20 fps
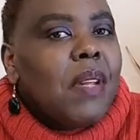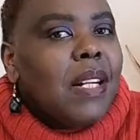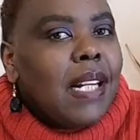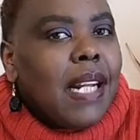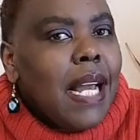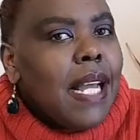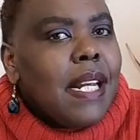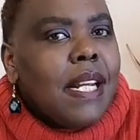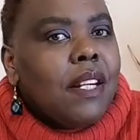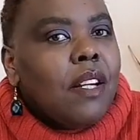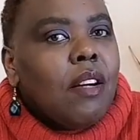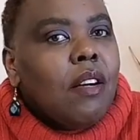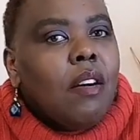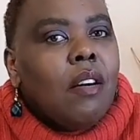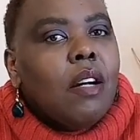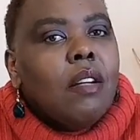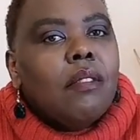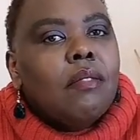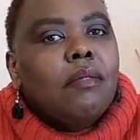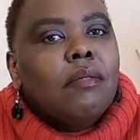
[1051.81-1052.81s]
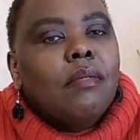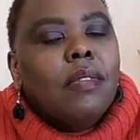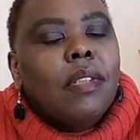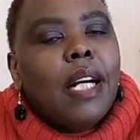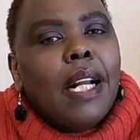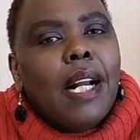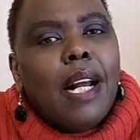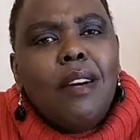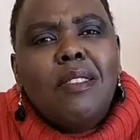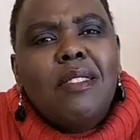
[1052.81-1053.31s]
dining hall,
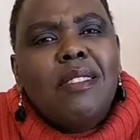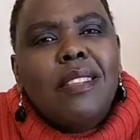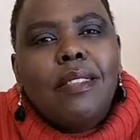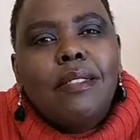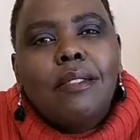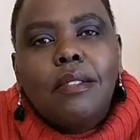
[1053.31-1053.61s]
around